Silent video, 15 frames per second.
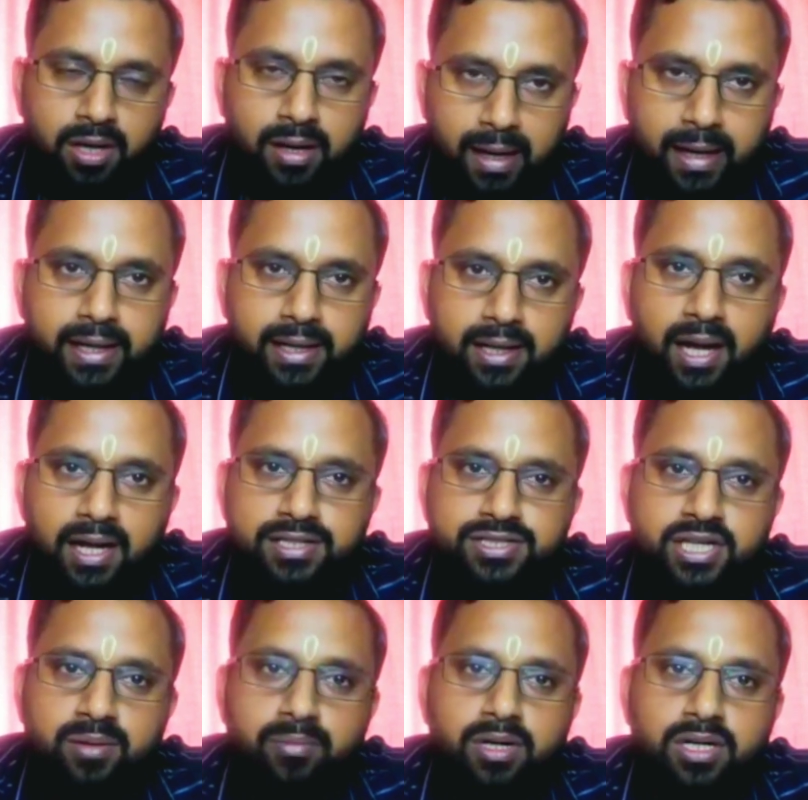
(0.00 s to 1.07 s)
like
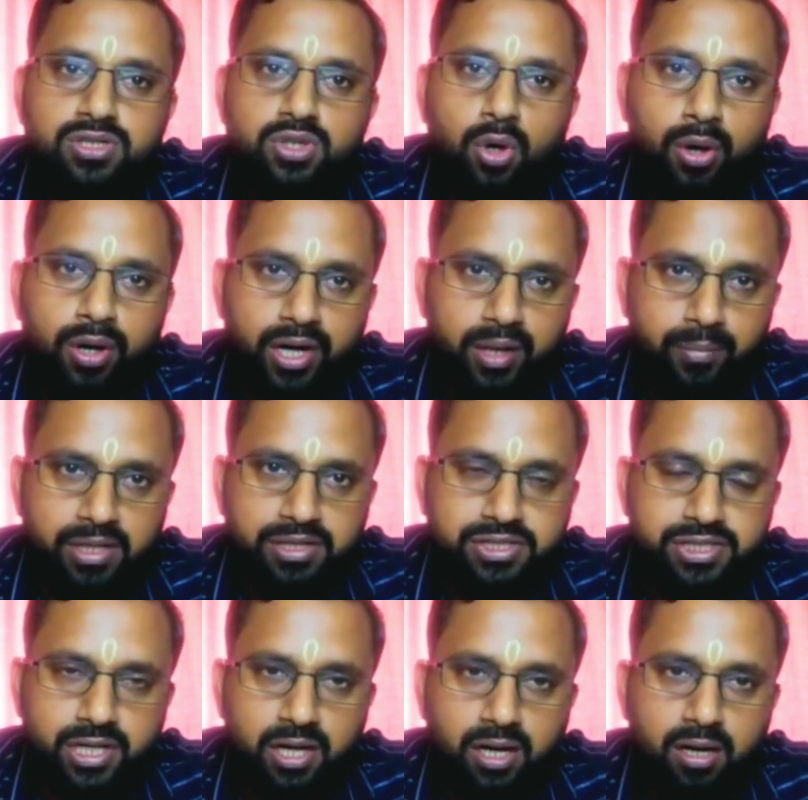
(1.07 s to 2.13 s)
Alzheimer's or
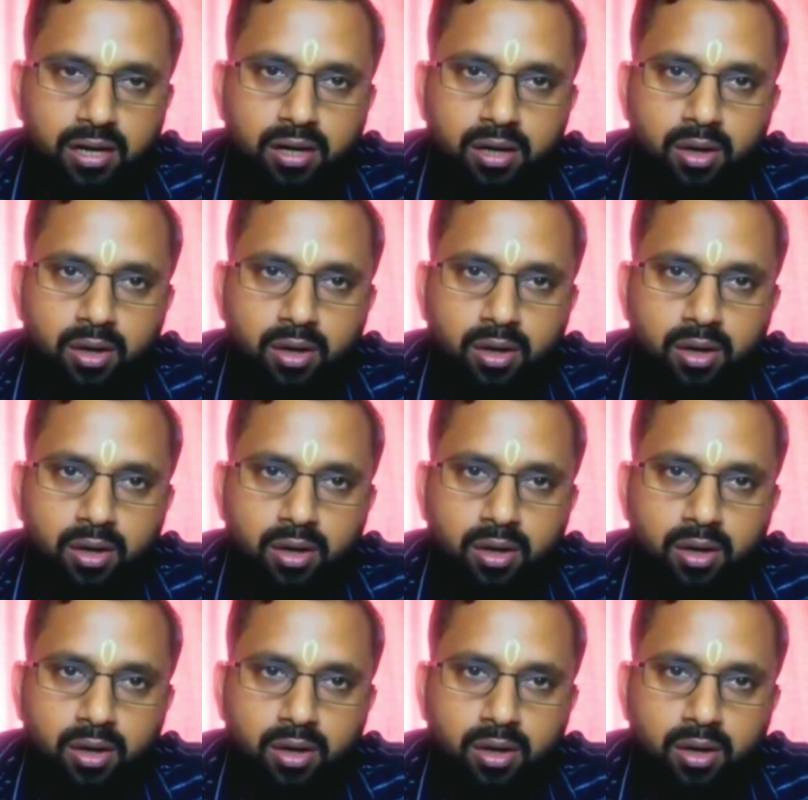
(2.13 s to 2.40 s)
dementia